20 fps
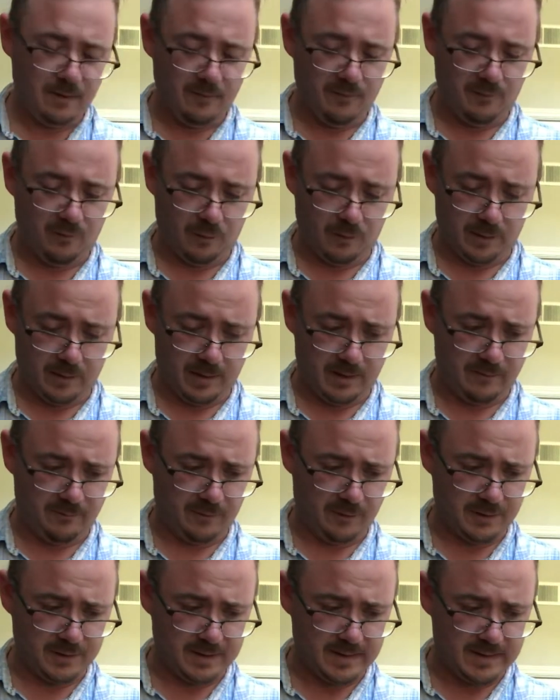for the
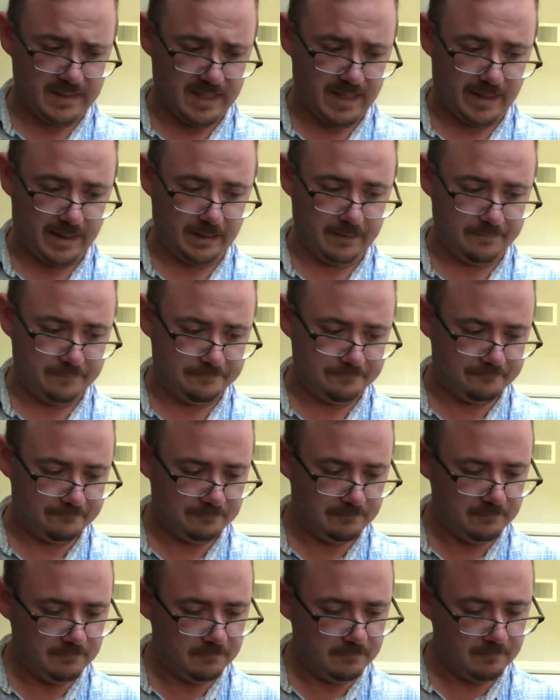1st and
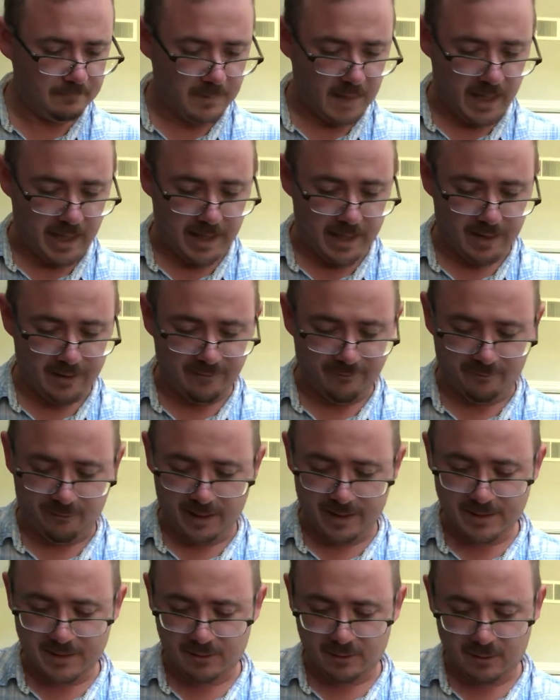2nd. The
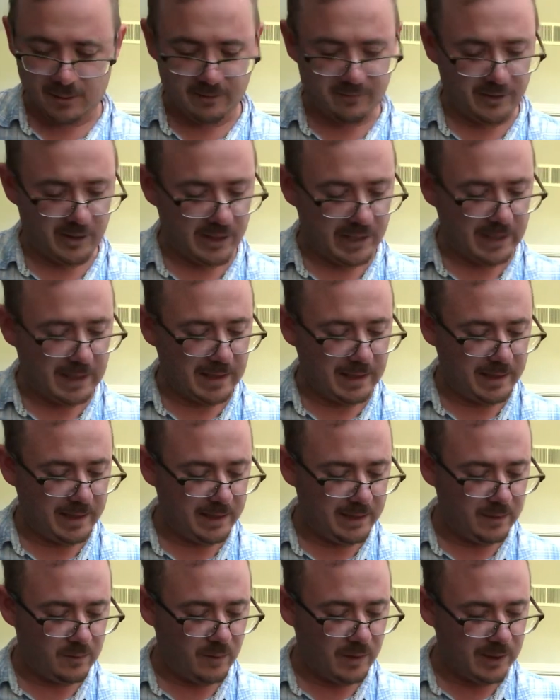frets are all very
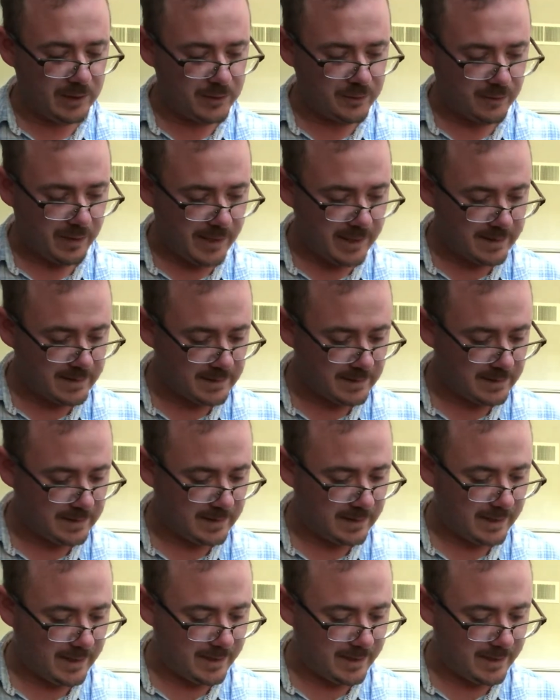clean and well dressed.